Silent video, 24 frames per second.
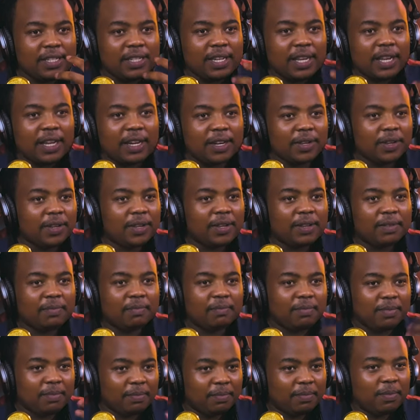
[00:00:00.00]
it can
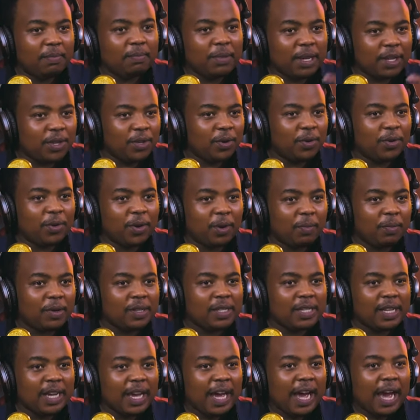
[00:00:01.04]
make you
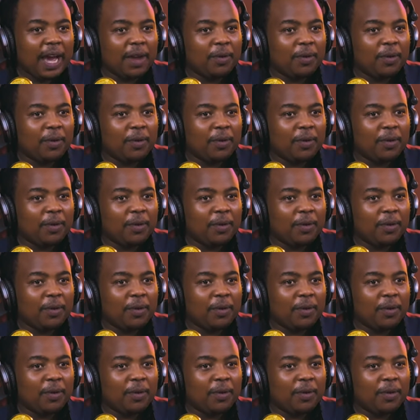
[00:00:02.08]
almost...